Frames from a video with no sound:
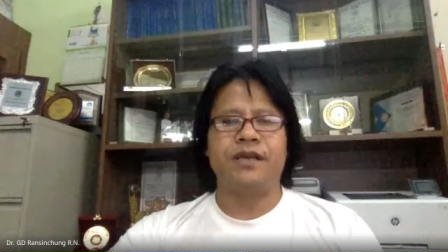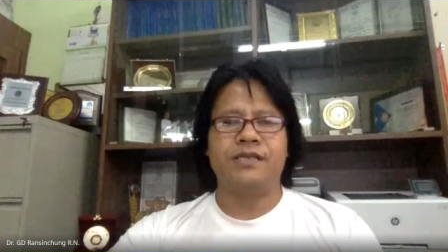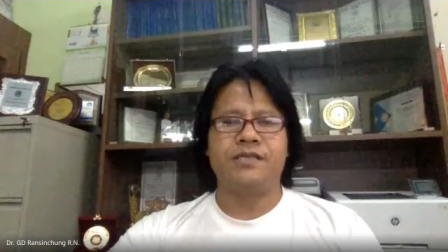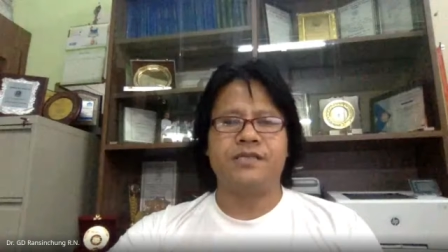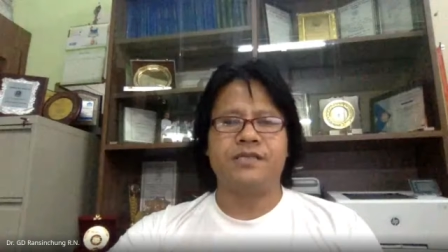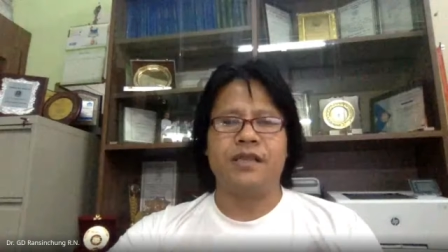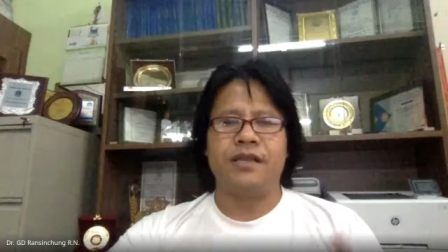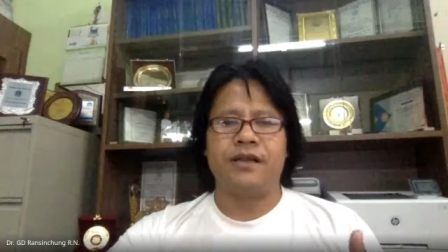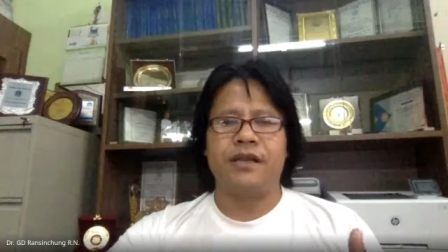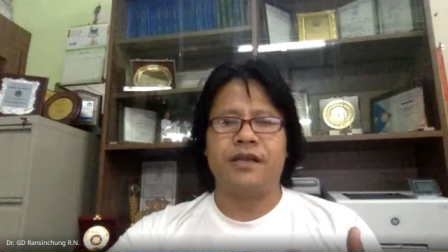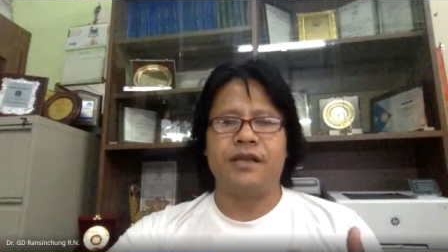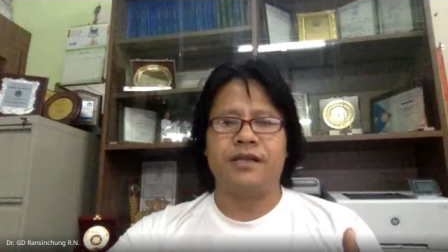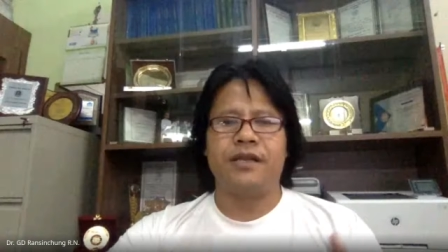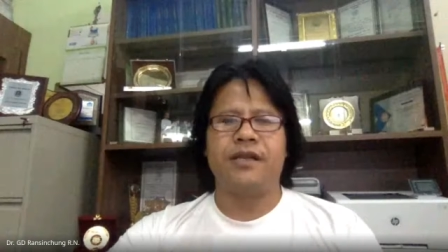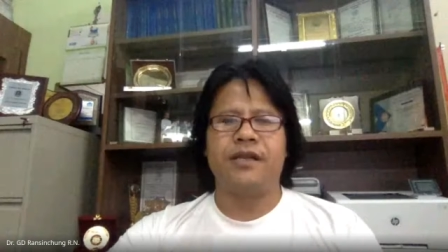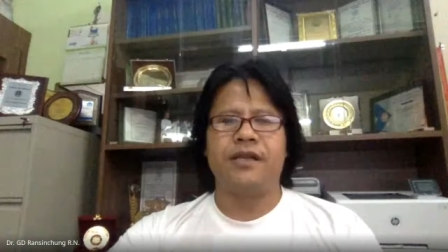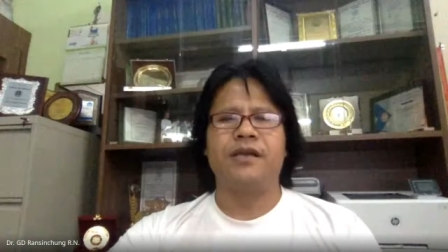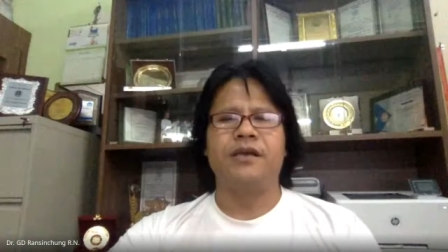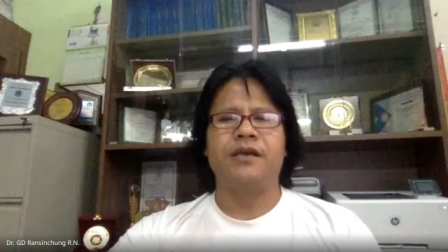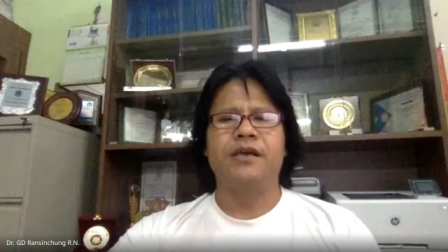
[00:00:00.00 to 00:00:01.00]

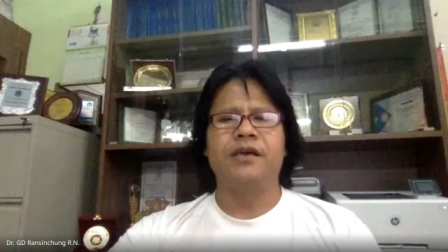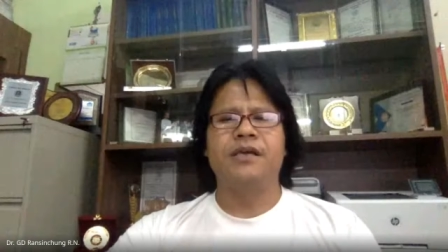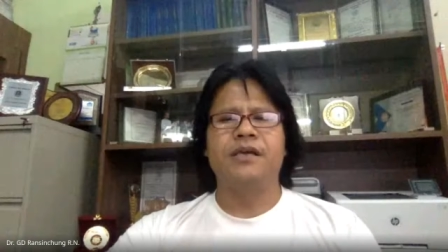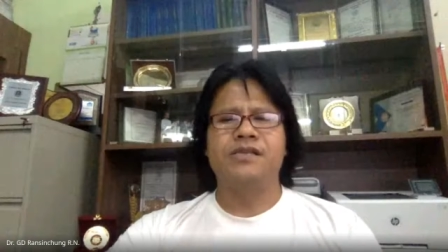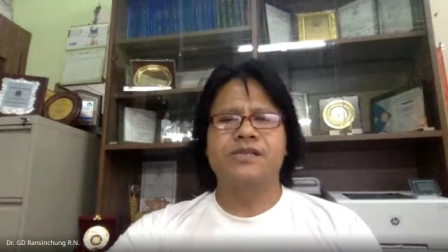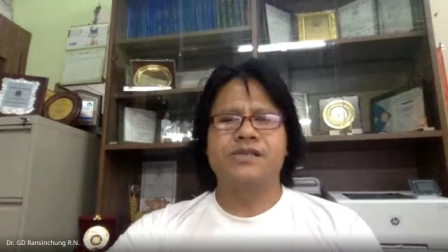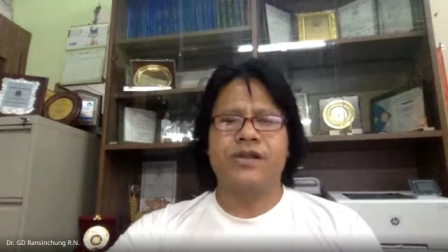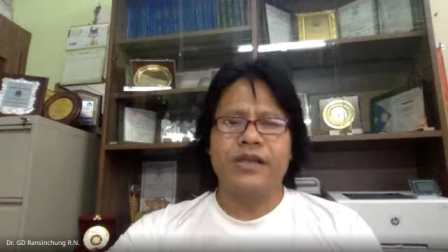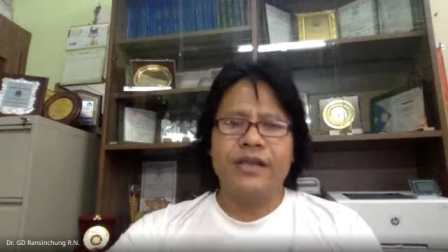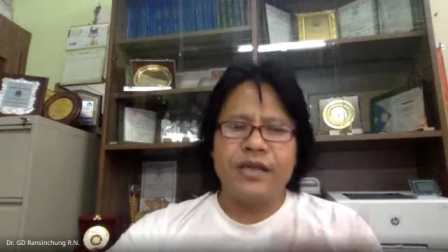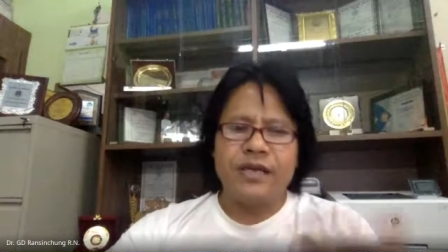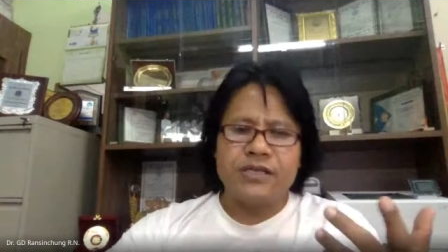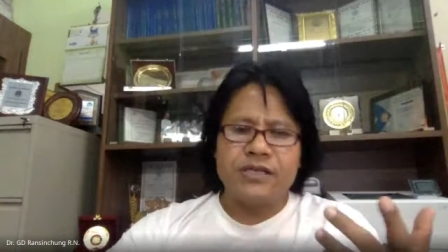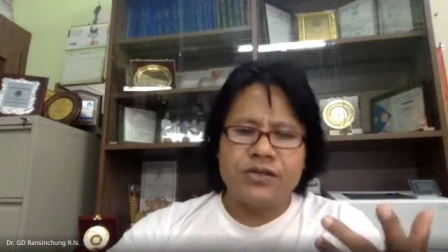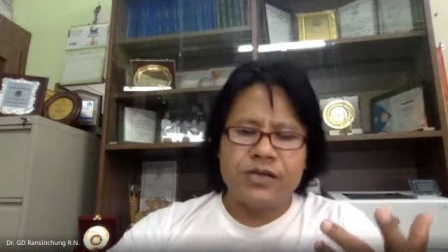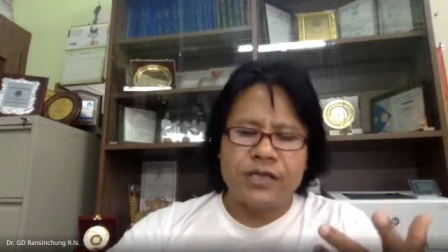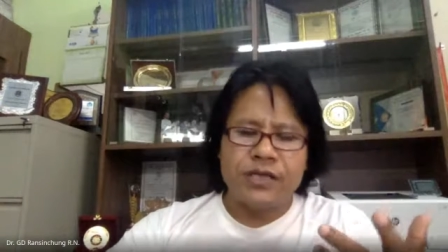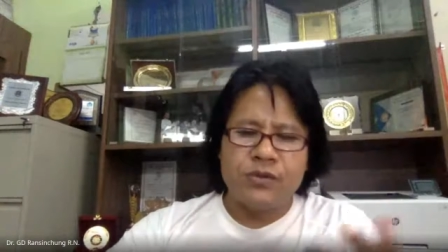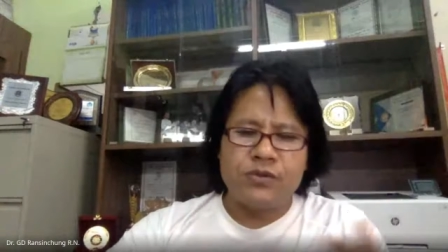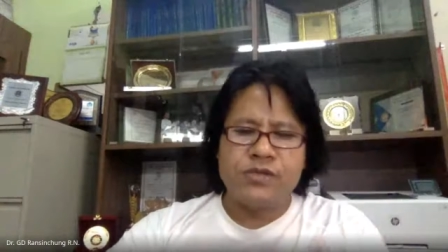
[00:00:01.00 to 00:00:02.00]
accelerating, shrinkage
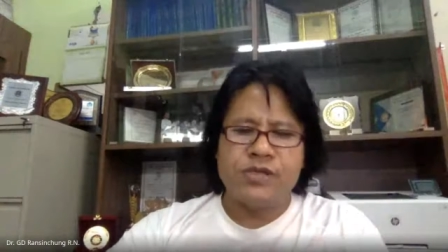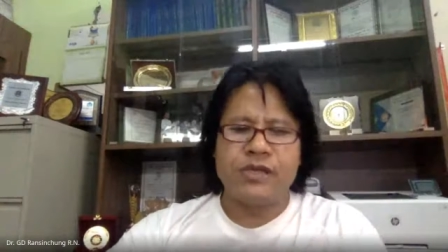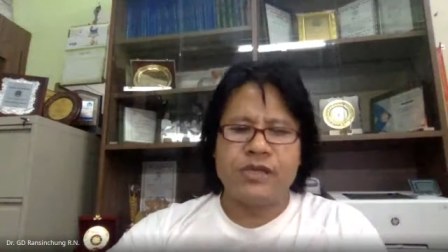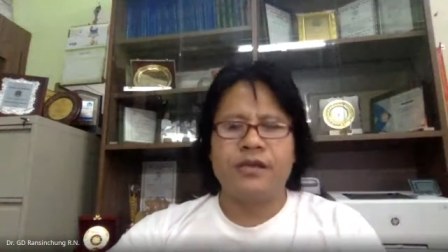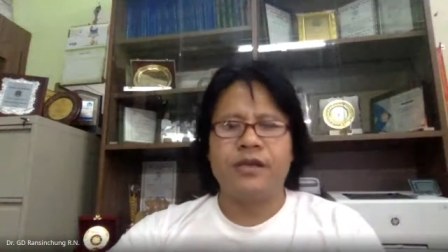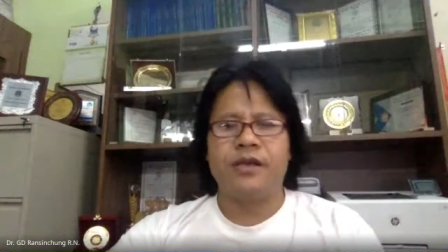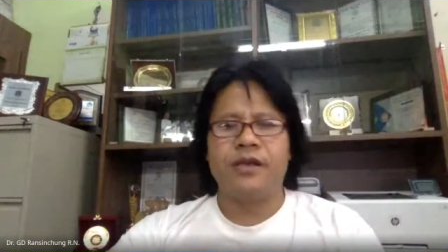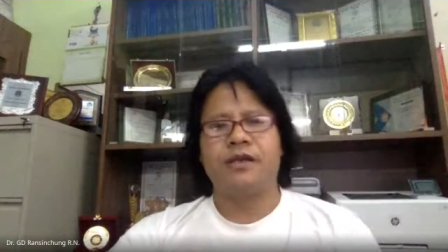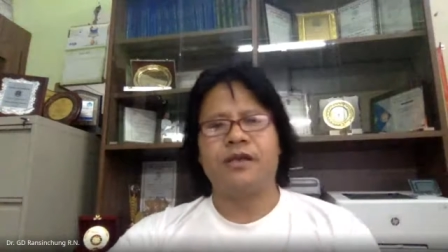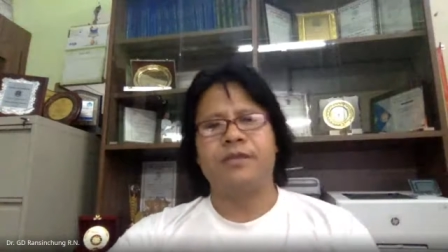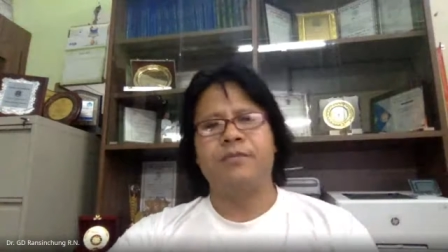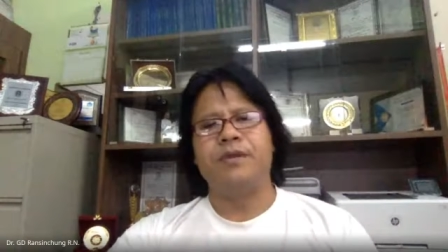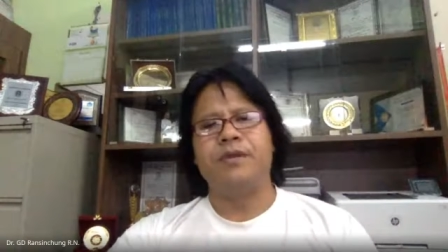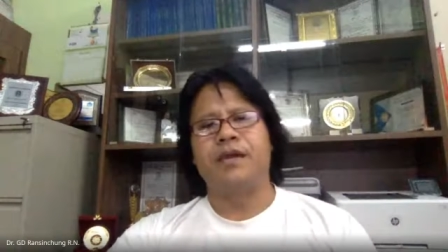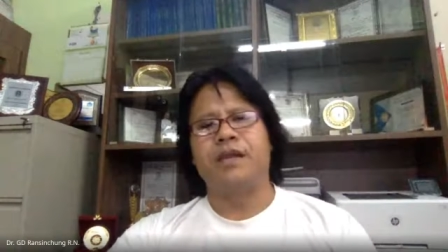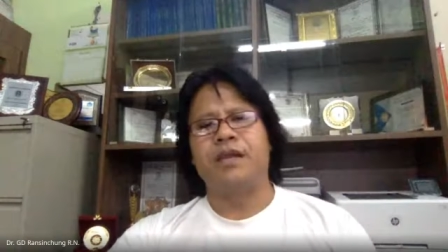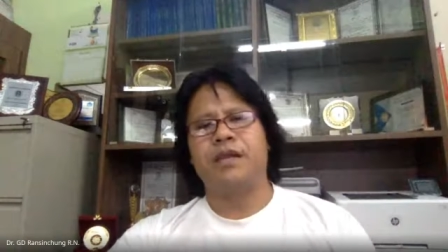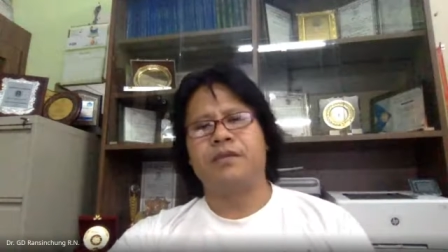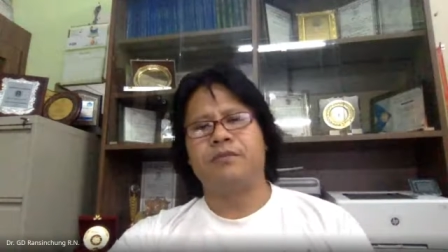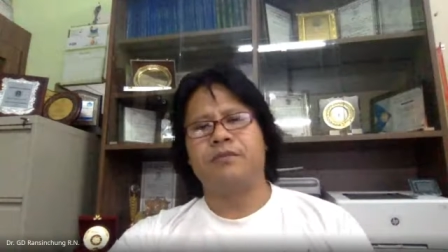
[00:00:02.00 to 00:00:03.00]
reducing,
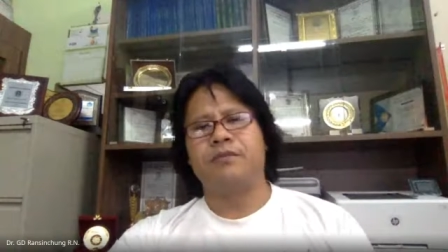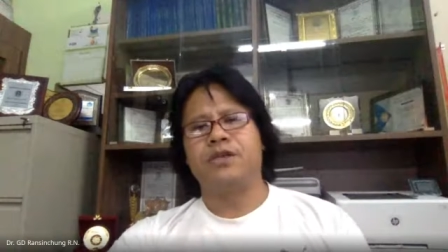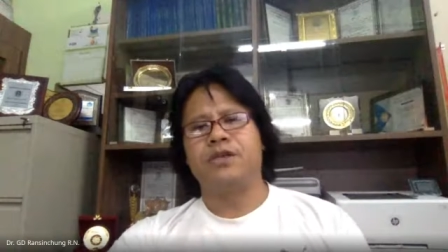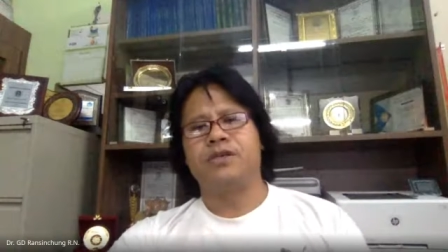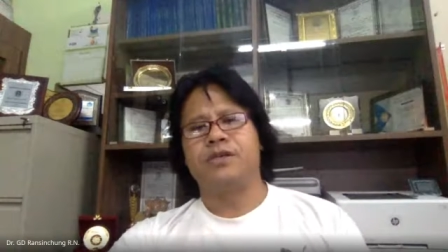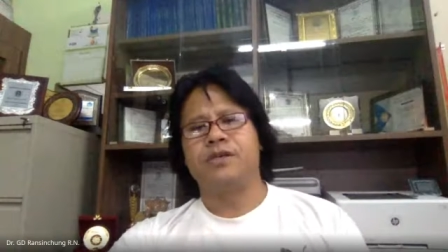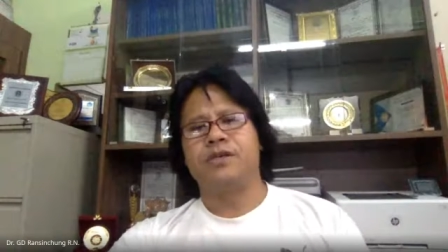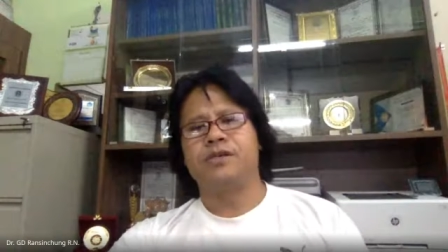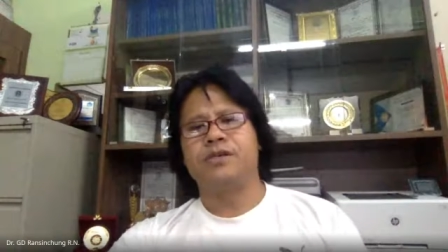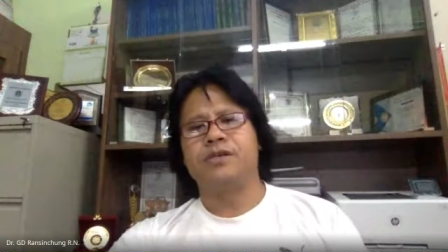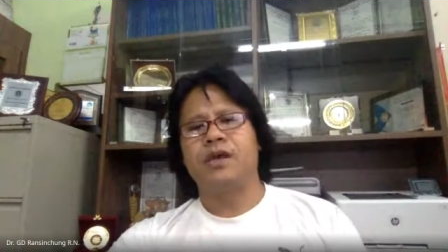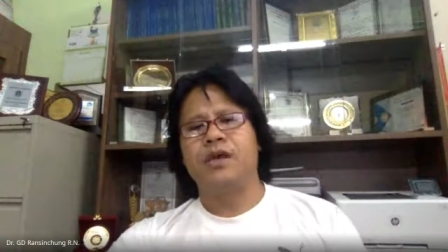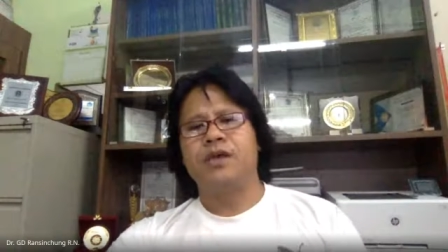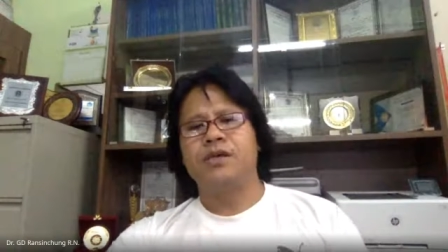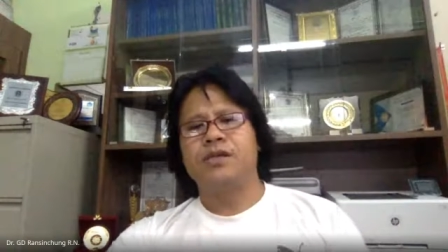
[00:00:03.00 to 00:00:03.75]
chemical admixtures,